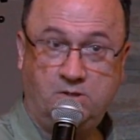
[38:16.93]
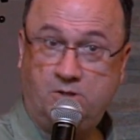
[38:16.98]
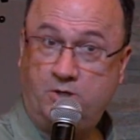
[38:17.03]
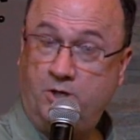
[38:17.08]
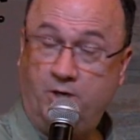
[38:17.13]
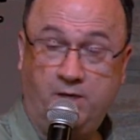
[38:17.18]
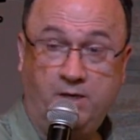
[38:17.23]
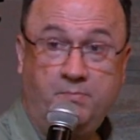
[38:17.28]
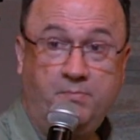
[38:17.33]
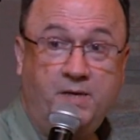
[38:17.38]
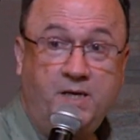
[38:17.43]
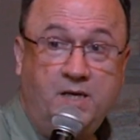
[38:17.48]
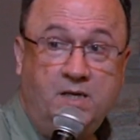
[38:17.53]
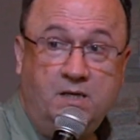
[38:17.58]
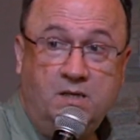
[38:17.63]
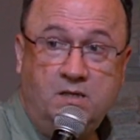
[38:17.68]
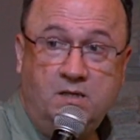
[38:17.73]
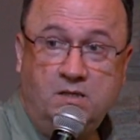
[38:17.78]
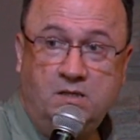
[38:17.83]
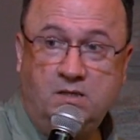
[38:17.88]
Could it be?
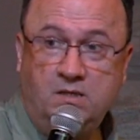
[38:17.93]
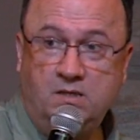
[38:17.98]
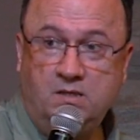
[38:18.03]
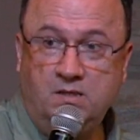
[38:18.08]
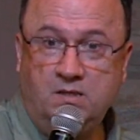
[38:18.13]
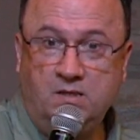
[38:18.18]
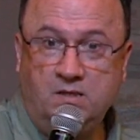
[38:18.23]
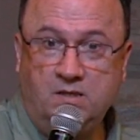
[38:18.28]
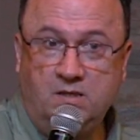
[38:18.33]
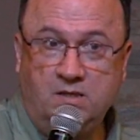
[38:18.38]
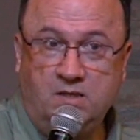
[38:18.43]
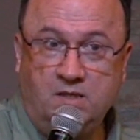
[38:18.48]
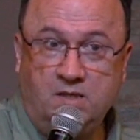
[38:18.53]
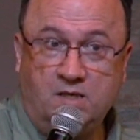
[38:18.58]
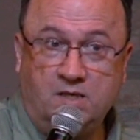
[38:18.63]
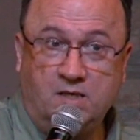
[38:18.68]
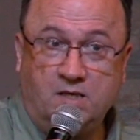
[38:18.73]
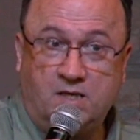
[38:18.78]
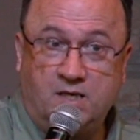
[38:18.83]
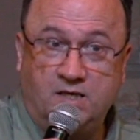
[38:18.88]

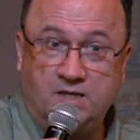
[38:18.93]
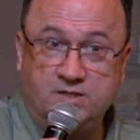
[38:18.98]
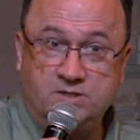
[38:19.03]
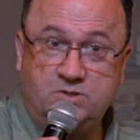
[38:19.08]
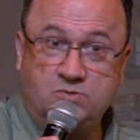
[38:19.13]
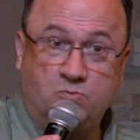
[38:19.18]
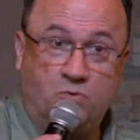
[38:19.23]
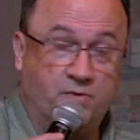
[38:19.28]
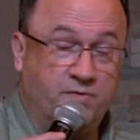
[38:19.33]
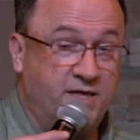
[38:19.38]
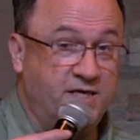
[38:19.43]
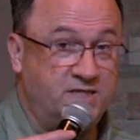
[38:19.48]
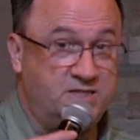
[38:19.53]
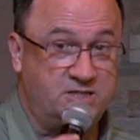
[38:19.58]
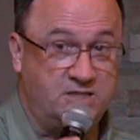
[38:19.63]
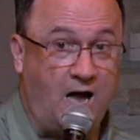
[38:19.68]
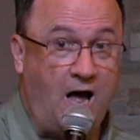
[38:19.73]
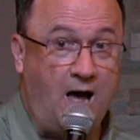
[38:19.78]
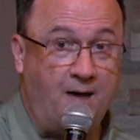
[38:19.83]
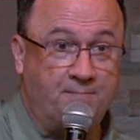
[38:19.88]
Because where they
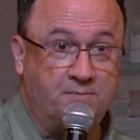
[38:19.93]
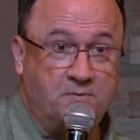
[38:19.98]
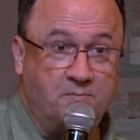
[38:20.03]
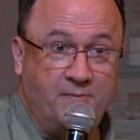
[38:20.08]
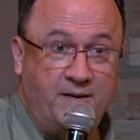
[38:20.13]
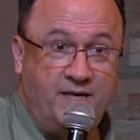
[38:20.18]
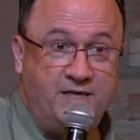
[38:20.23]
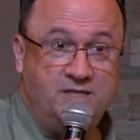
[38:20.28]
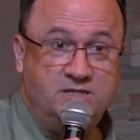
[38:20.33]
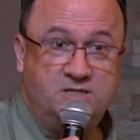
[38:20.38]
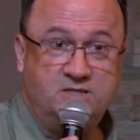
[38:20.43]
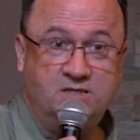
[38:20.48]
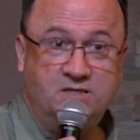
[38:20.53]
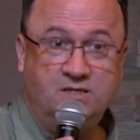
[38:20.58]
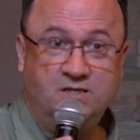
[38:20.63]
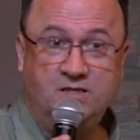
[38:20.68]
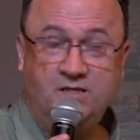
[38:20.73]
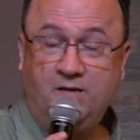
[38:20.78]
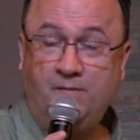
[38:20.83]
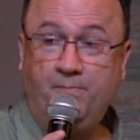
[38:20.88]
stopped means
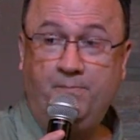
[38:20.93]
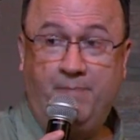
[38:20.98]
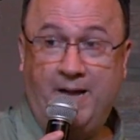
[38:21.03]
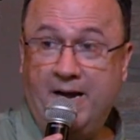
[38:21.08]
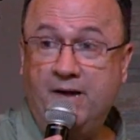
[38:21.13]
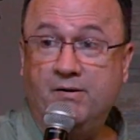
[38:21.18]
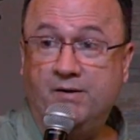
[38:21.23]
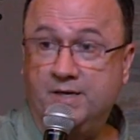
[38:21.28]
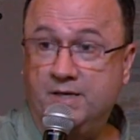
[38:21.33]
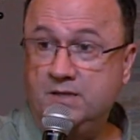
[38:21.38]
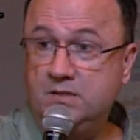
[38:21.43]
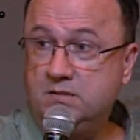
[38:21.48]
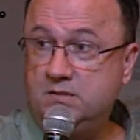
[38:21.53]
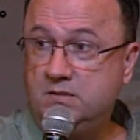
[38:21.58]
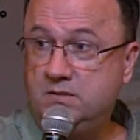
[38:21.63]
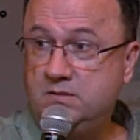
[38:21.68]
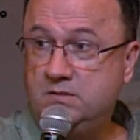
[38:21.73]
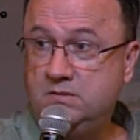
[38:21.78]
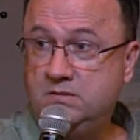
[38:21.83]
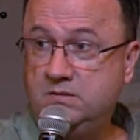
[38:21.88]
barren.
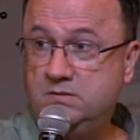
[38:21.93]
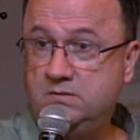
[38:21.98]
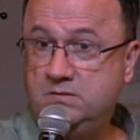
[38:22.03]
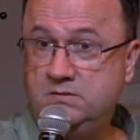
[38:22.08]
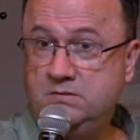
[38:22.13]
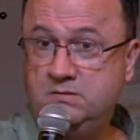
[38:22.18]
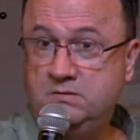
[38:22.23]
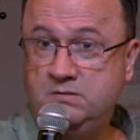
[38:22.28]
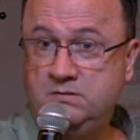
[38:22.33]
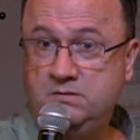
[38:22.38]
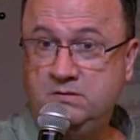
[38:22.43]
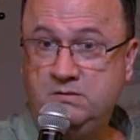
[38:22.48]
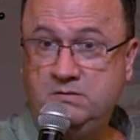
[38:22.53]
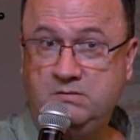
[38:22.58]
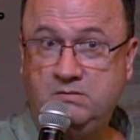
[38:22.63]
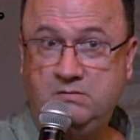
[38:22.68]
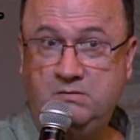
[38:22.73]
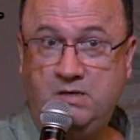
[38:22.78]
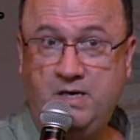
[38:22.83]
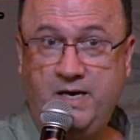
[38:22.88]

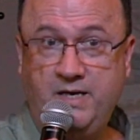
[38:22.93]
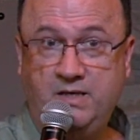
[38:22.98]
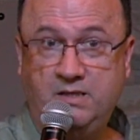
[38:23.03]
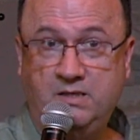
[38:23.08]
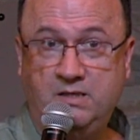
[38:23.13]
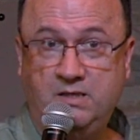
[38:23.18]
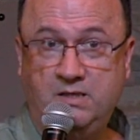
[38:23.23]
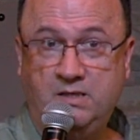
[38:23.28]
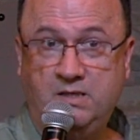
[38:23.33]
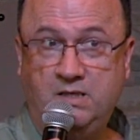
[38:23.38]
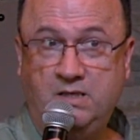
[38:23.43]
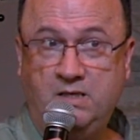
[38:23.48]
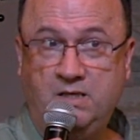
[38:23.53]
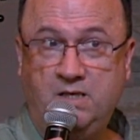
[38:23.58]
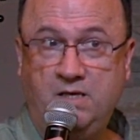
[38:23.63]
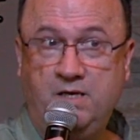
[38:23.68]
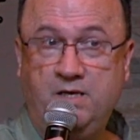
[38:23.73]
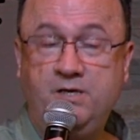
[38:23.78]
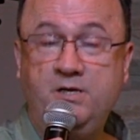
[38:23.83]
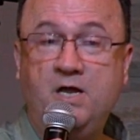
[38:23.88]
Right?
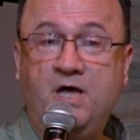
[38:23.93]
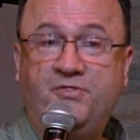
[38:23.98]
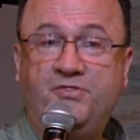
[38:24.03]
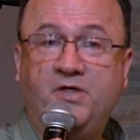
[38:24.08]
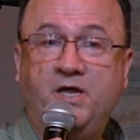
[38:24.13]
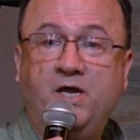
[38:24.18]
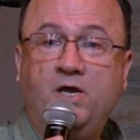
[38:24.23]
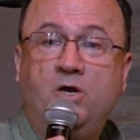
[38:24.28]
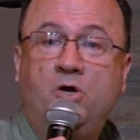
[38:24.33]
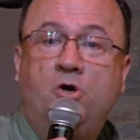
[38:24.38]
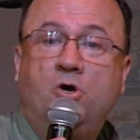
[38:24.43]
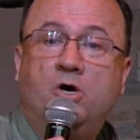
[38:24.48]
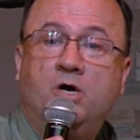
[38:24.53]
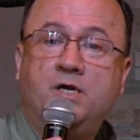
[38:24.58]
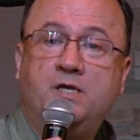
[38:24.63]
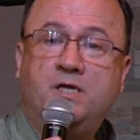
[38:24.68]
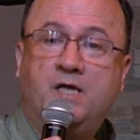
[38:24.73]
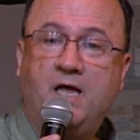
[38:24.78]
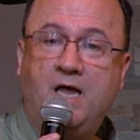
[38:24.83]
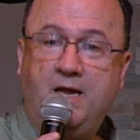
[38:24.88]
Nothing
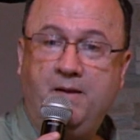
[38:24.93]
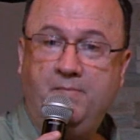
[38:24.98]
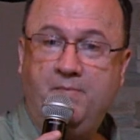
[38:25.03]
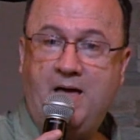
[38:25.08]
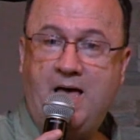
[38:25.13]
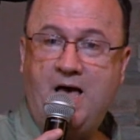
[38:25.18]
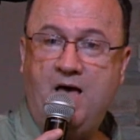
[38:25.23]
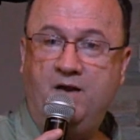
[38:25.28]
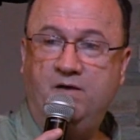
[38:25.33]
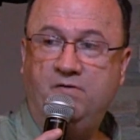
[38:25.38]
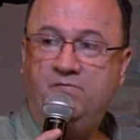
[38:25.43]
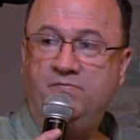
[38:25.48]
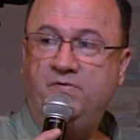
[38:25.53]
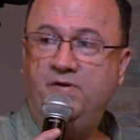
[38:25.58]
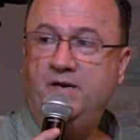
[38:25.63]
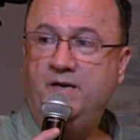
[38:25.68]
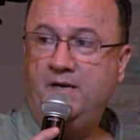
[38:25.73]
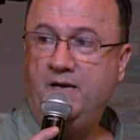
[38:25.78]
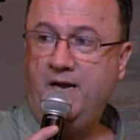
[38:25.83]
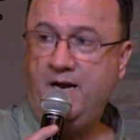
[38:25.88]
good came out of
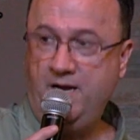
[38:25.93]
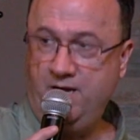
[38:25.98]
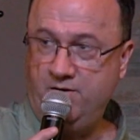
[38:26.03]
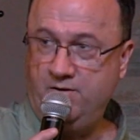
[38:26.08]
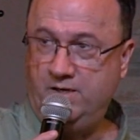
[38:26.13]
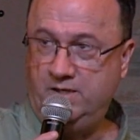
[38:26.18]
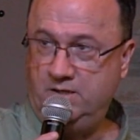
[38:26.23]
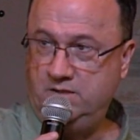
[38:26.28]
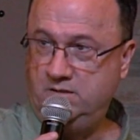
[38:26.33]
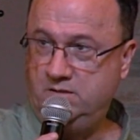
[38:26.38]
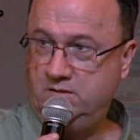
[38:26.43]
Haran.